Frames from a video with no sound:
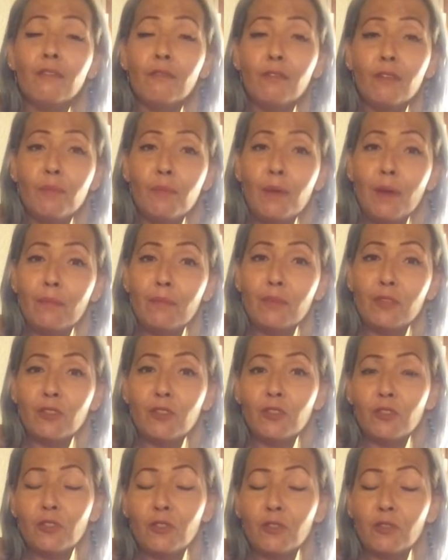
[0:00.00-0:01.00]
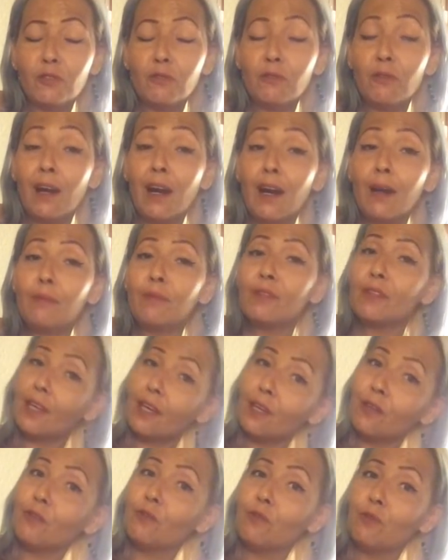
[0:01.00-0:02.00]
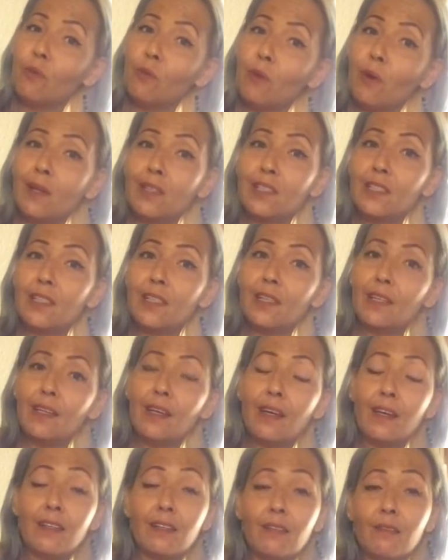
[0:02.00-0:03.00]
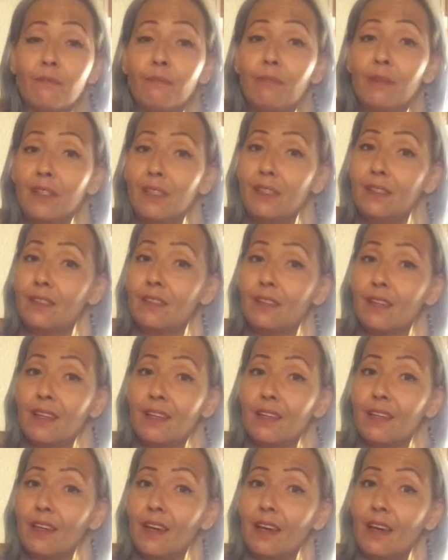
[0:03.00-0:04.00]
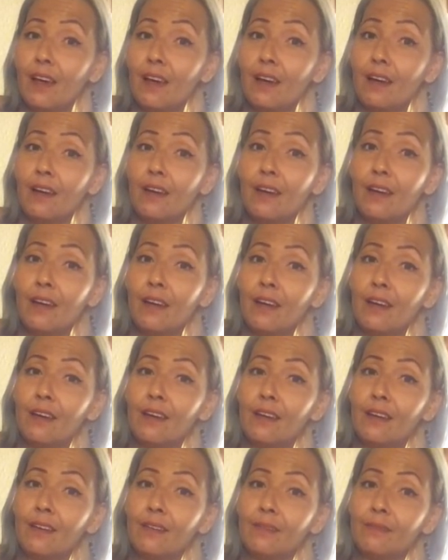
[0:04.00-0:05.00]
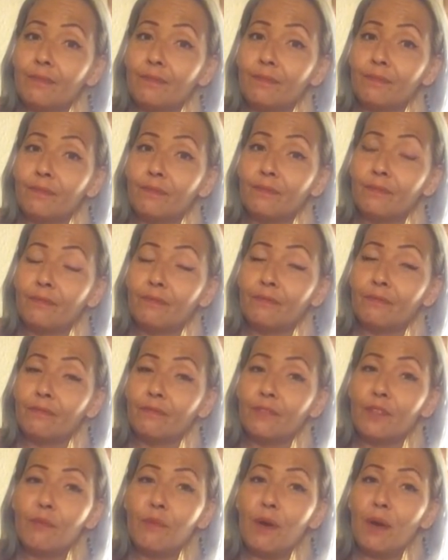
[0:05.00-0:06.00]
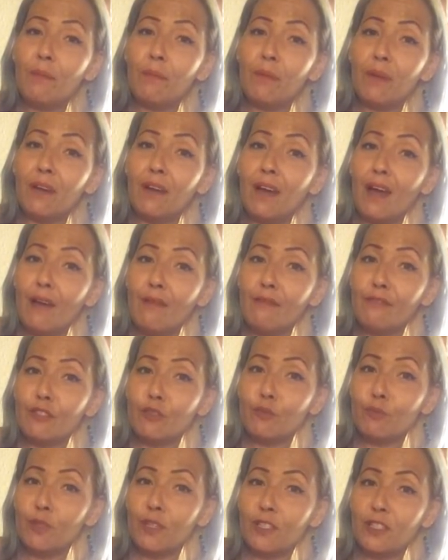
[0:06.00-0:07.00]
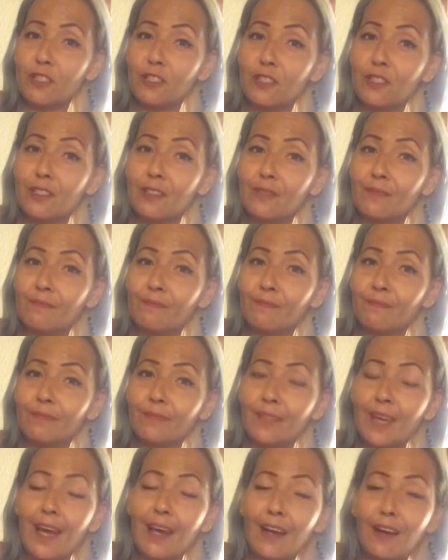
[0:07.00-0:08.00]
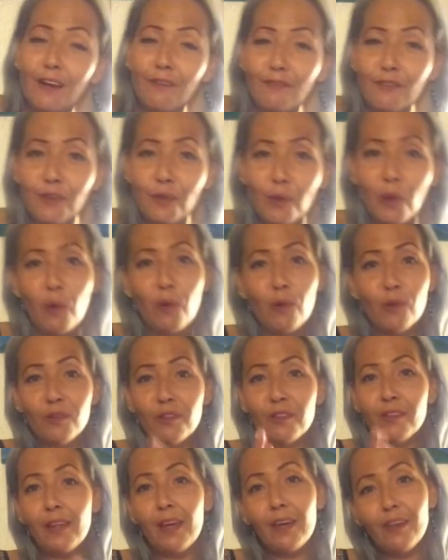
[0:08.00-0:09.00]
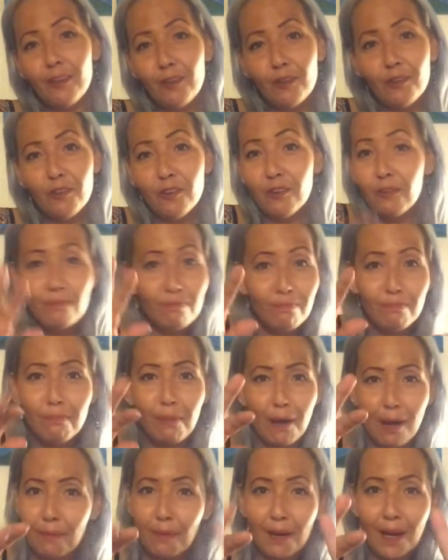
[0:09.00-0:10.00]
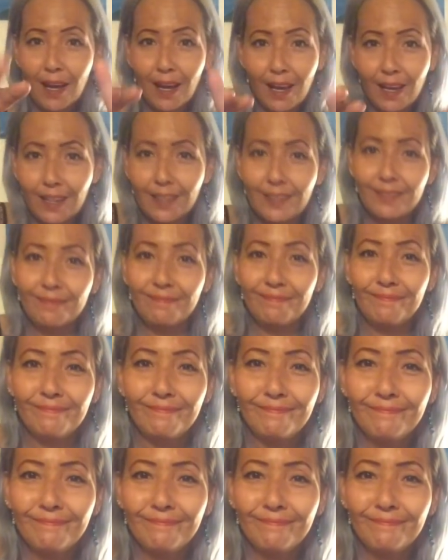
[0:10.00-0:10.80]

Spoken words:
Remember to subscribe. Thank you for watching, and please take care, and remember, life is precious. I love you all. Thank you. Bye bye.